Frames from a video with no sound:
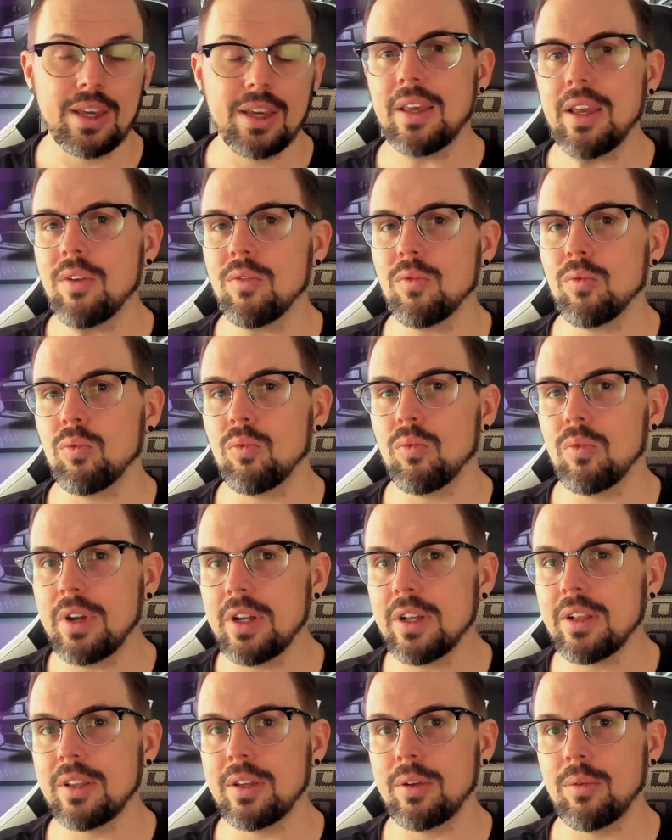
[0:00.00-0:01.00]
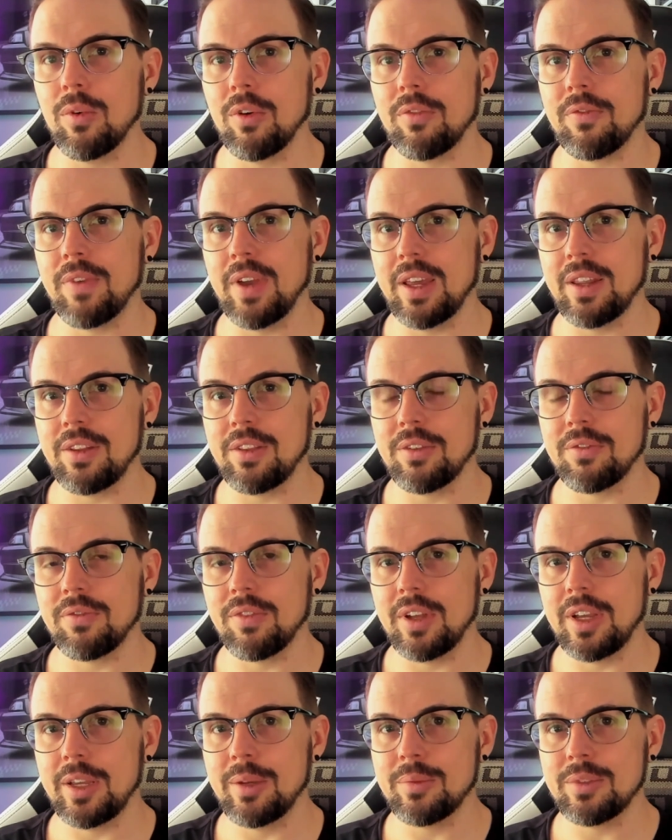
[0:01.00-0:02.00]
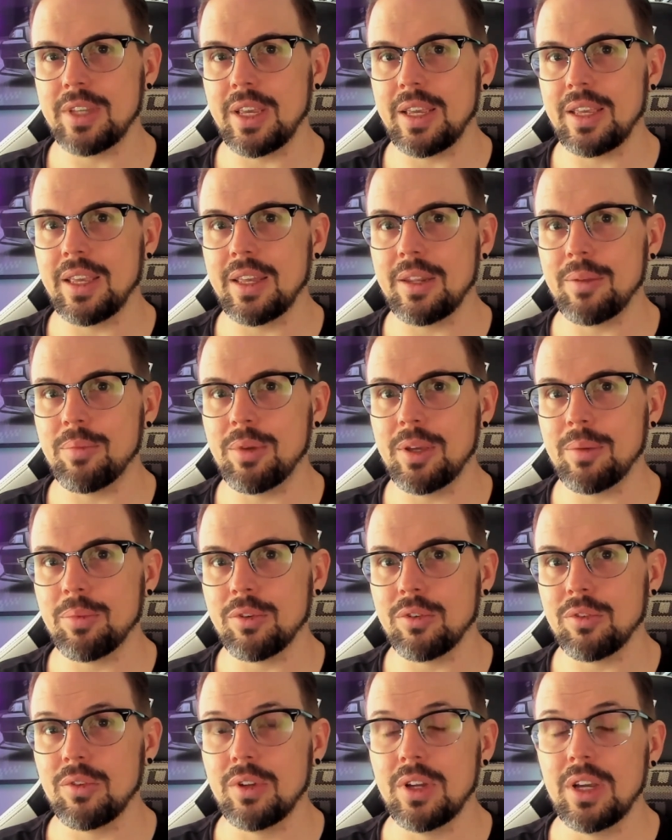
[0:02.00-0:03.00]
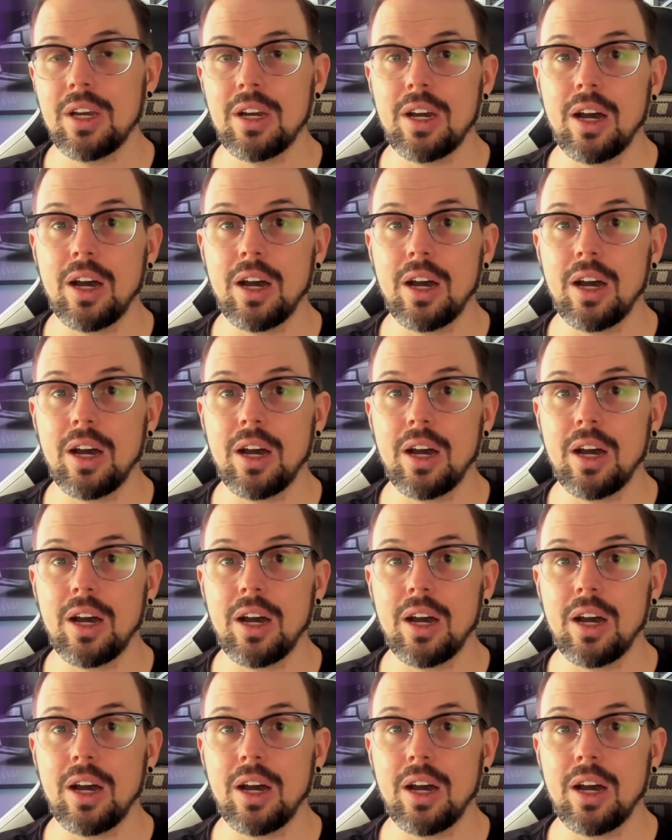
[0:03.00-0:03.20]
they really were fanning the flames and getting people